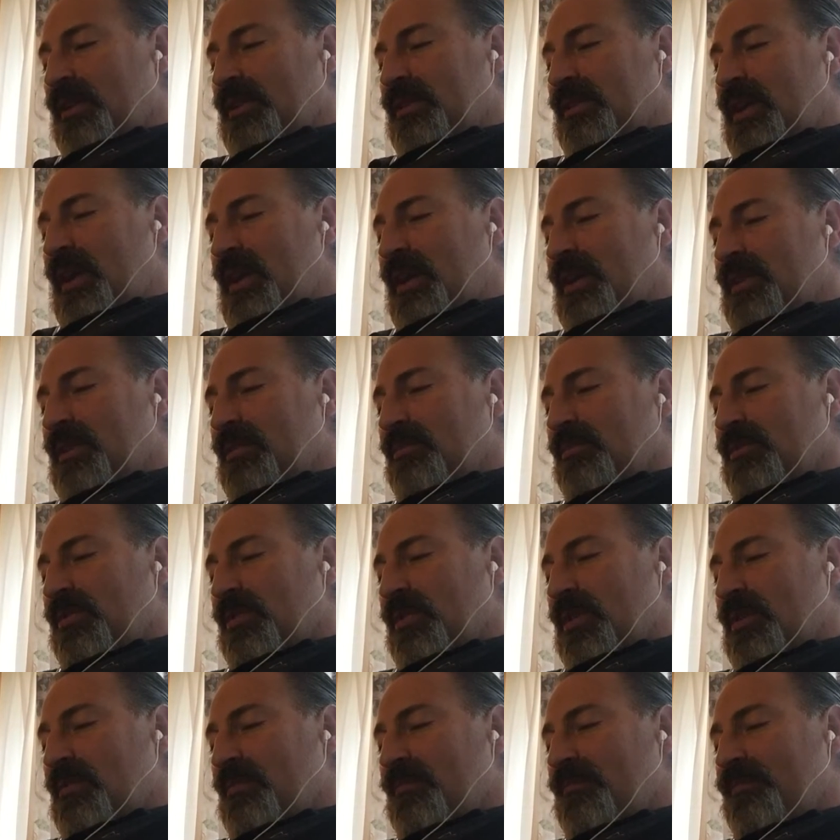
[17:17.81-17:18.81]
Take them
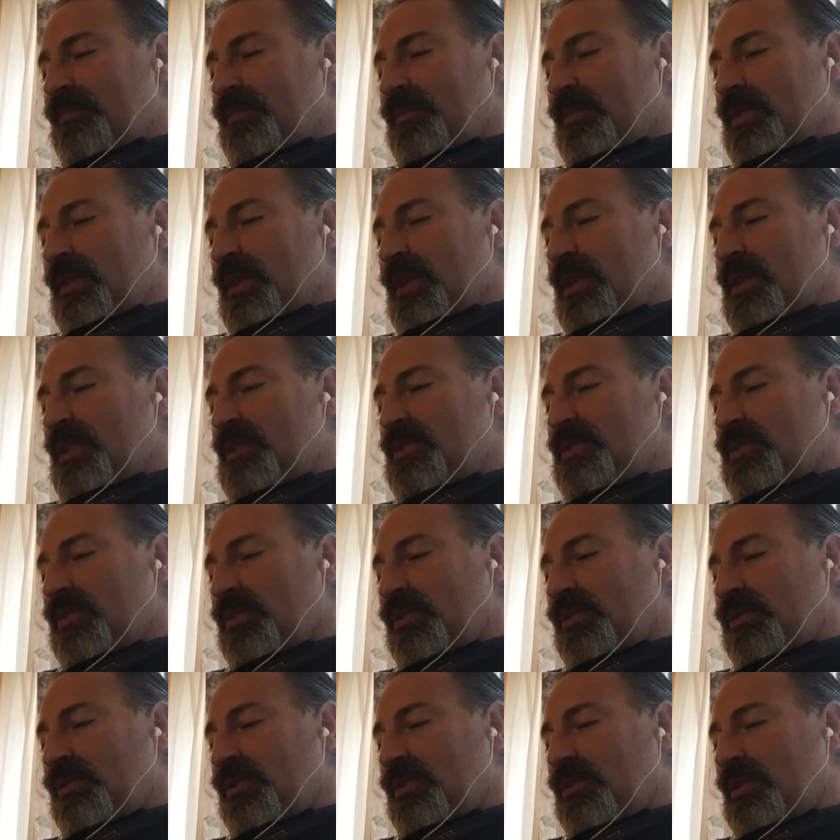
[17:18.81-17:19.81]
to him. It is
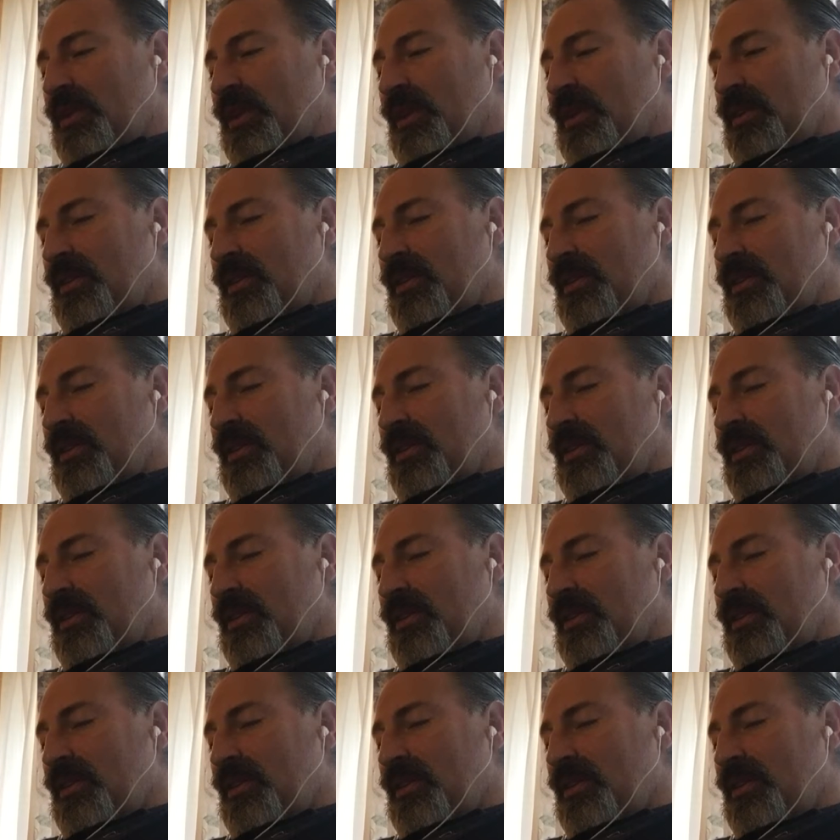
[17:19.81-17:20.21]
your duty.